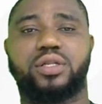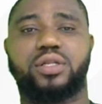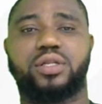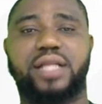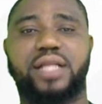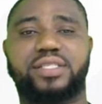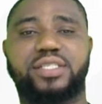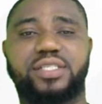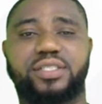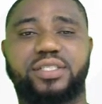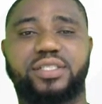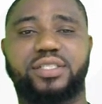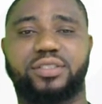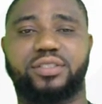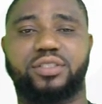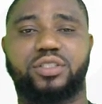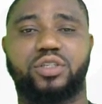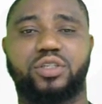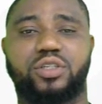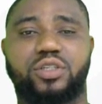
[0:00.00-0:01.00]

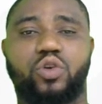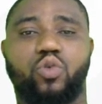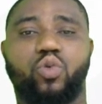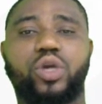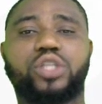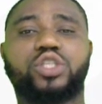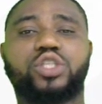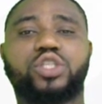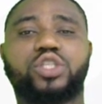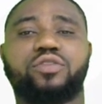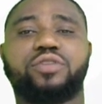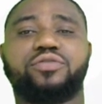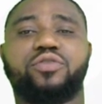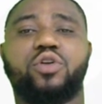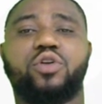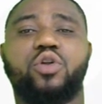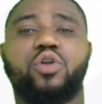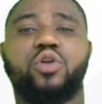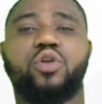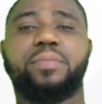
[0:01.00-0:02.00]
13. Which of the
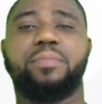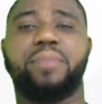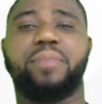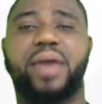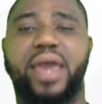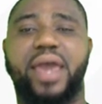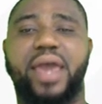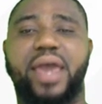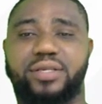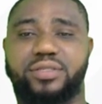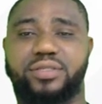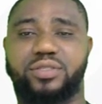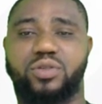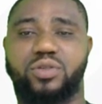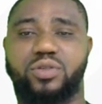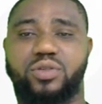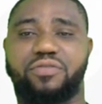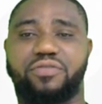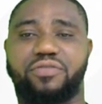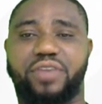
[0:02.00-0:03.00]
following pairs
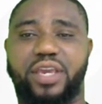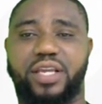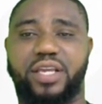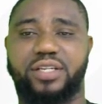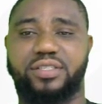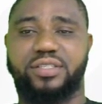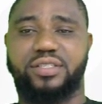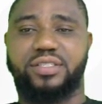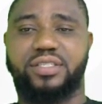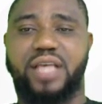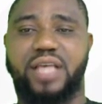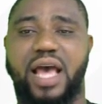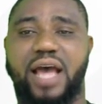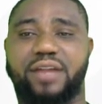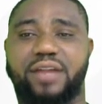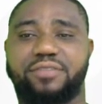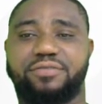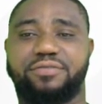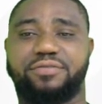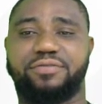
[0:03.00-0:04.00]
of fins
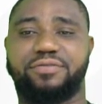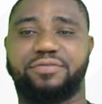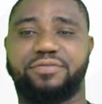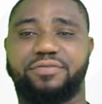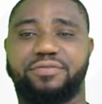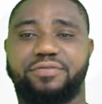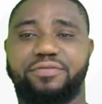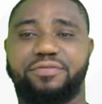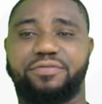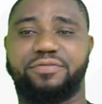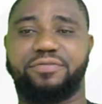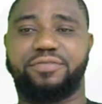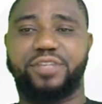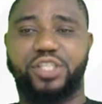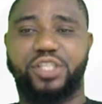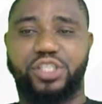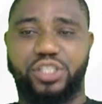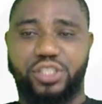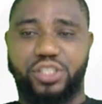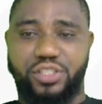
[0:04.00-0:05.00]
and
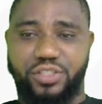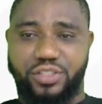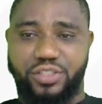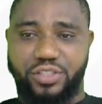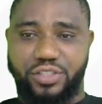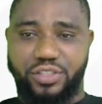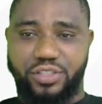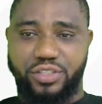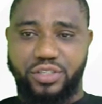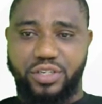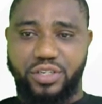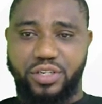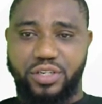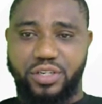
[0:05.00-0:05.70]
fishes